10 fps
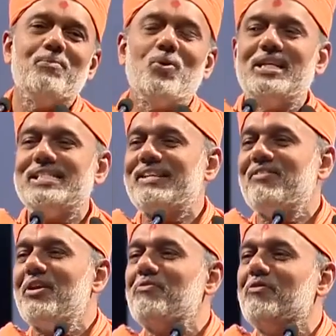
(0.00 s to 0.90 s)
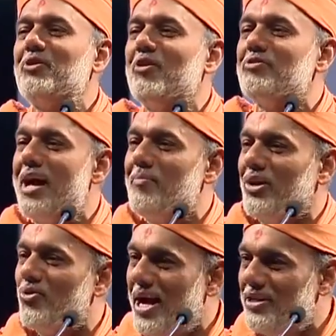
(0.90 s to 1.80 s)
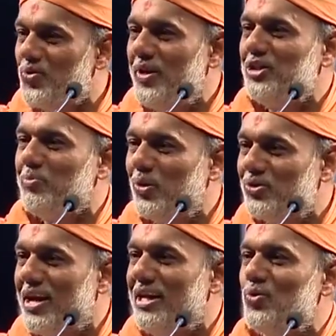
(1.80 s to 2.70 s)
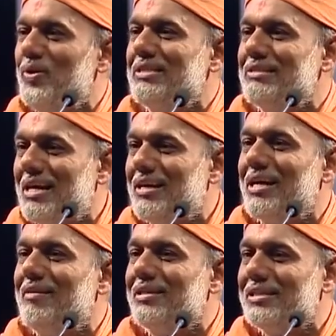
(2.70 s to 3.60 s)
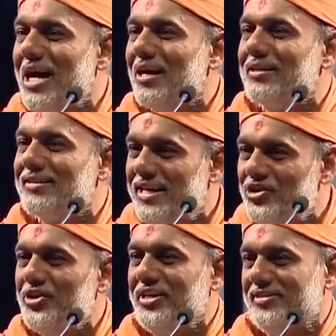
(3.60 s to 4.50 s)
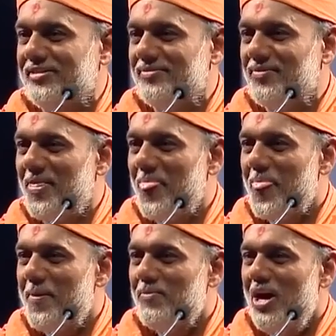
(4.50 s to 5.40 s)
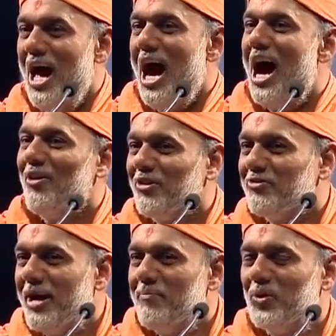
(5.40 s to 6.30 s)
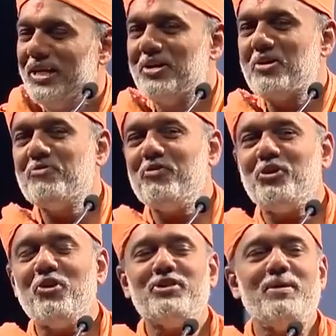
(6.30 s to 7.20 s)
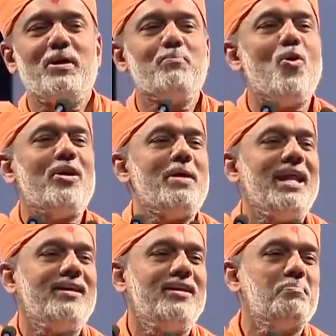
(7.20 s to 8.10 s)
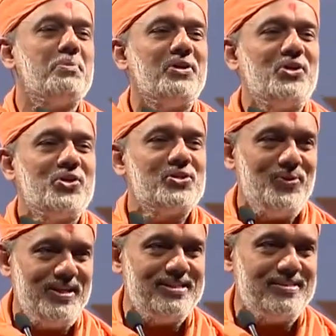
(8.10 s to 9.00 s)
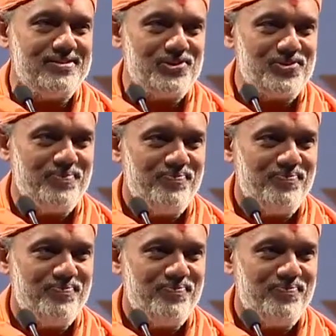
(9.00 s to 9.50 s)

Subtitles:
more than 750 of them are graduates, postgraduates, chartered accountants, doctors, and engineers. Out of them, more than 150 of them are born American and British citizens.